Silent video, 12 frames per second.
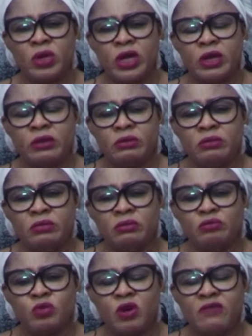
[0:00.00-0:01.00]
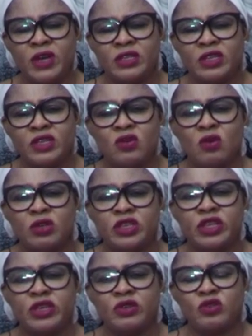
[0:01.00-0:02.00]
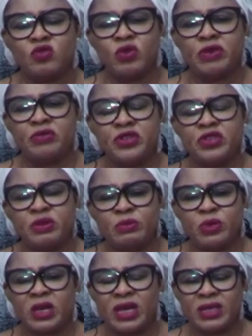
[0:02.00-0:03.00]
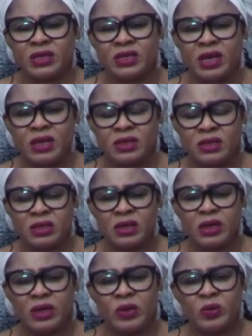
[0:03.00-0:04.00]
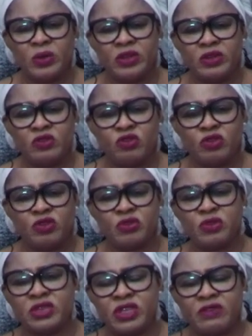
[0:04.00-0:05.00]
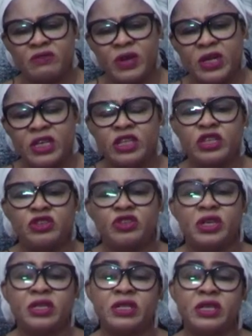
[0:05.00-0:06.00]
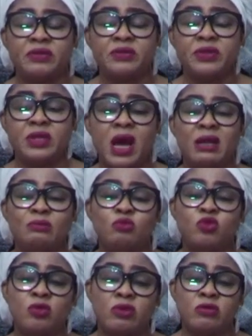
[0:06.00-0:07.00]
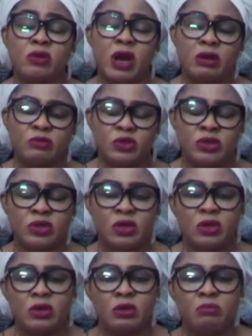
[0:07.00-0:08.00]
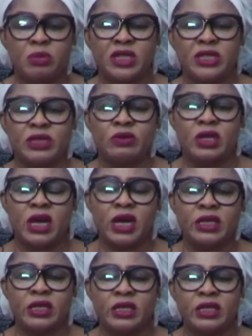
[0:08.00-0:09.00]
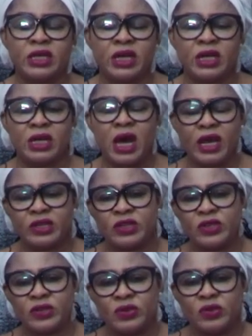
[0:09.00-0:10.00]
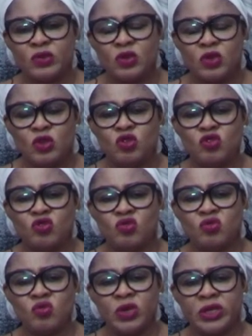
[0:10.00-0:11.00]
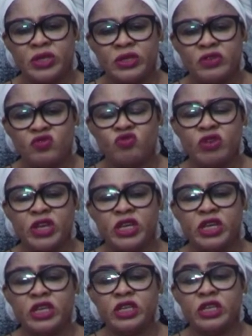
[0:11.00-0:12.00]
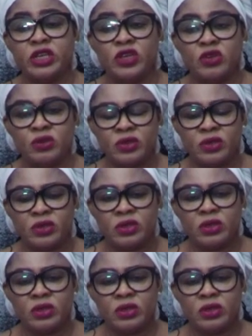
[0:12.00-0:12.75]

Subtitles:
that poverty is curtailed to a reasonable extent. We introduced several initiatives and programs, particularly that has to do with training the youth.